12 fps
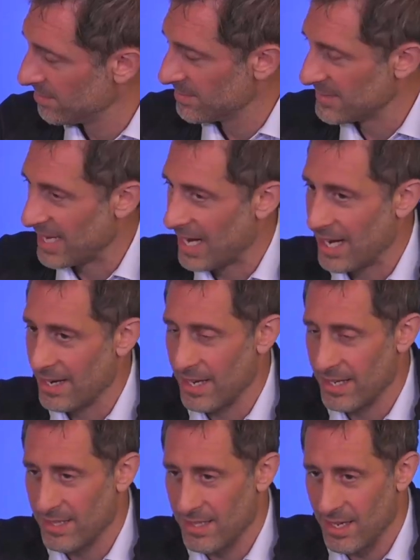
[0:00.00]
Yeah, and
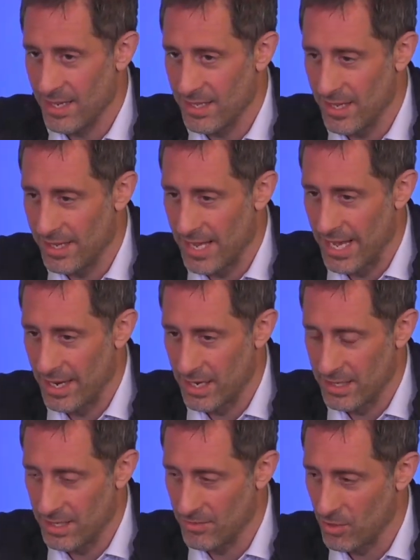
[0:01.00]
I
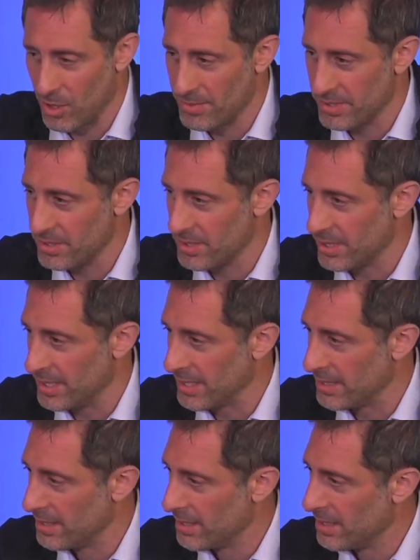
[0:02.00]
think, Robert,
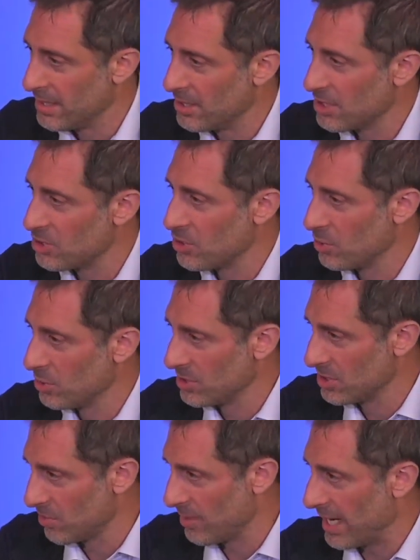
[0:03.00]
the tools
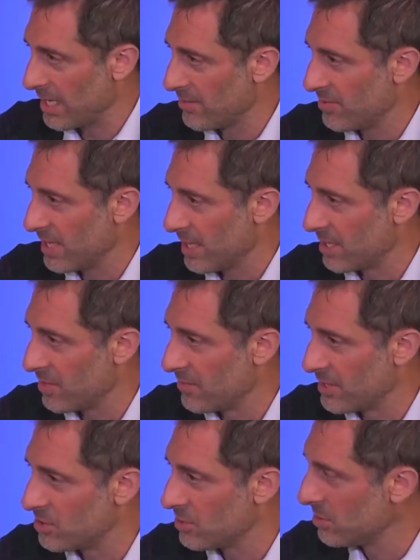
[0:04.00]
directly for the
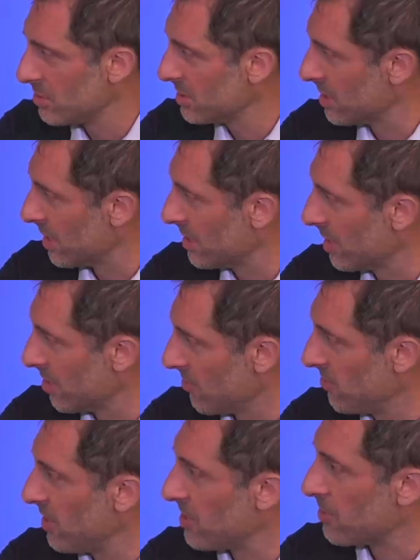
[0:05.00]
individuals, I think, are
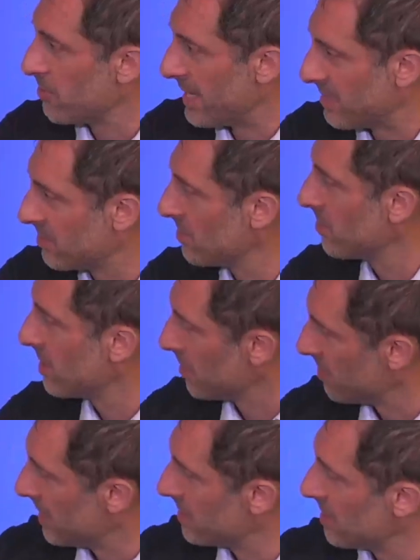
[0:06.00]
fundamental. The
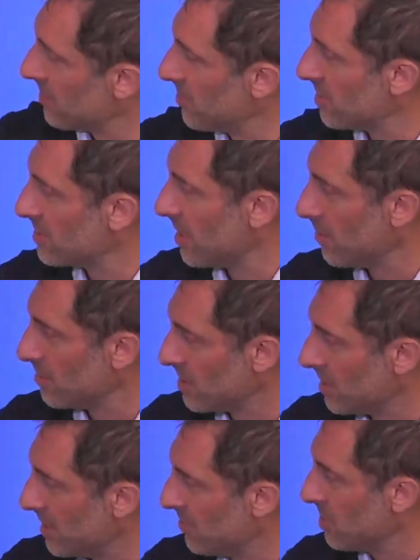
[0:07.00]
ability, for example, to
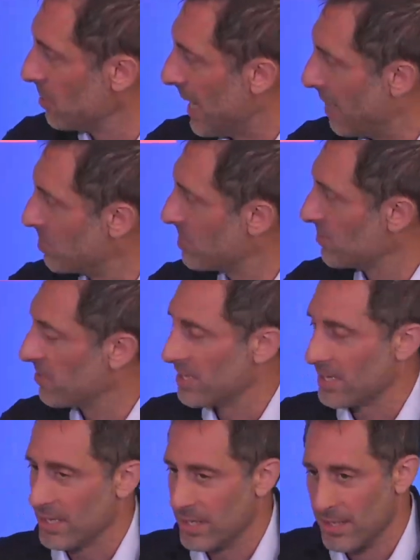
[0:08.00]
lift you out of
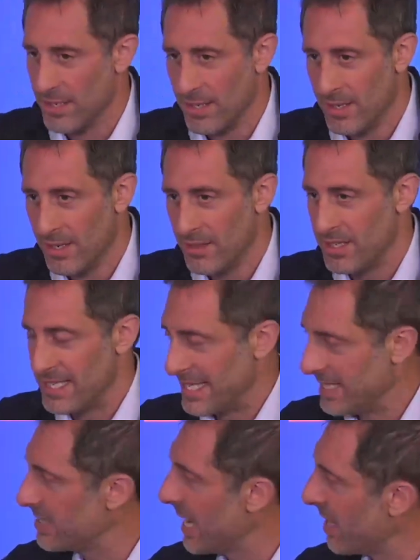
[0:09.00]
the
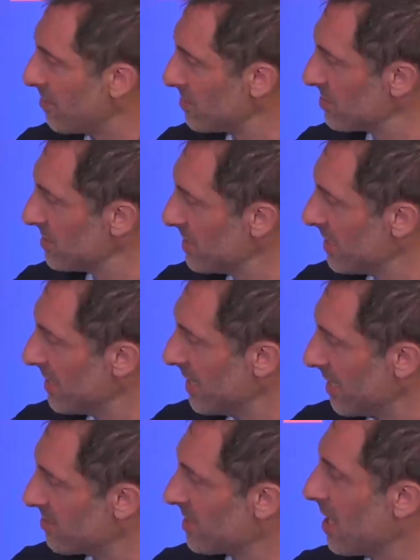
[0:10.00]
details
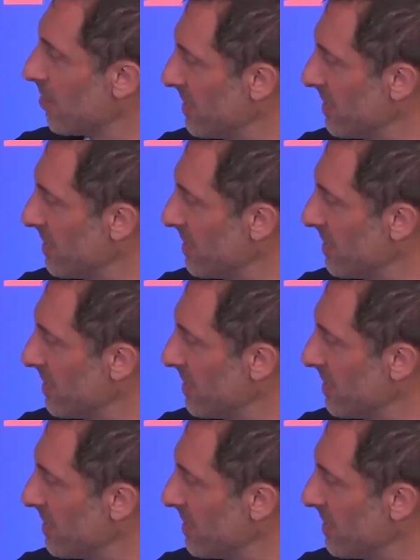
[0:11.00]
and to come